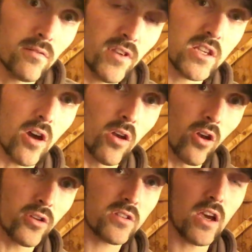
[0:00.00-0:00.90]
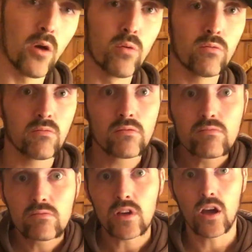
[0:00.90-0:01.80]
fit it on like so,
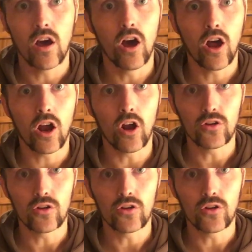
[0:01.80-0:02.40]
and